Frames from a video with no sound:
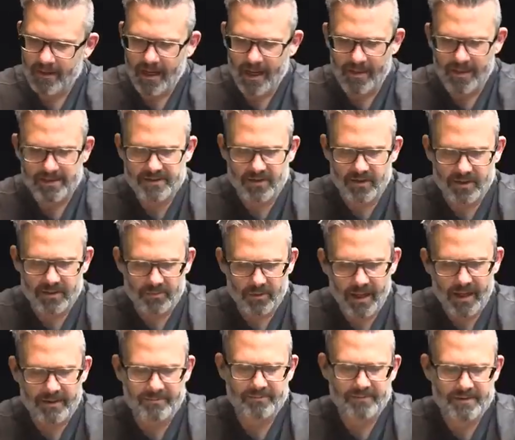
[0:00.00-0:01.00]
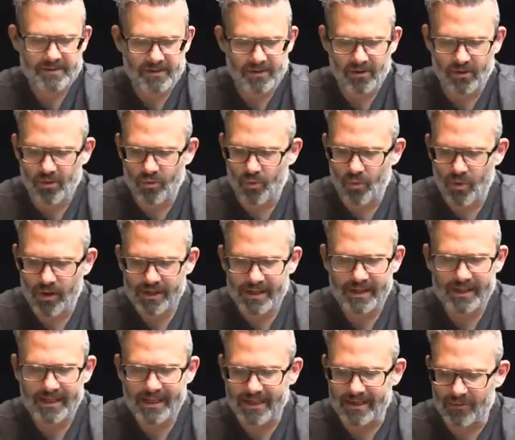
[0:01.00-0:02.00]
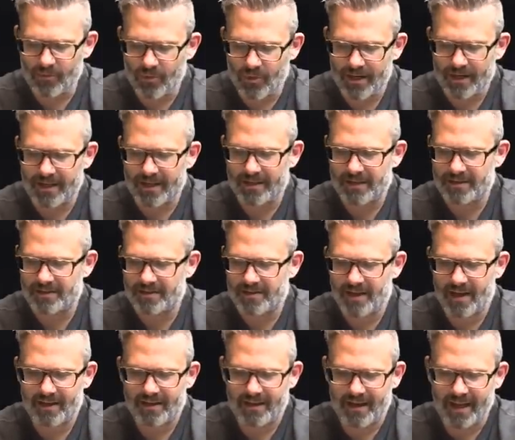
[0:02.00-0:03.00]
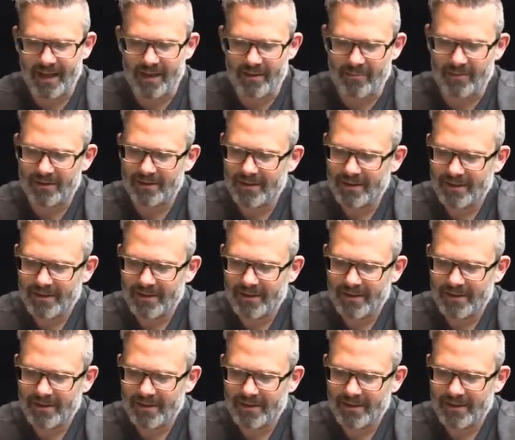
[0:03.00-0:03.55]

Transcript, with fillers: and starting to play. So what do you need? What is a game?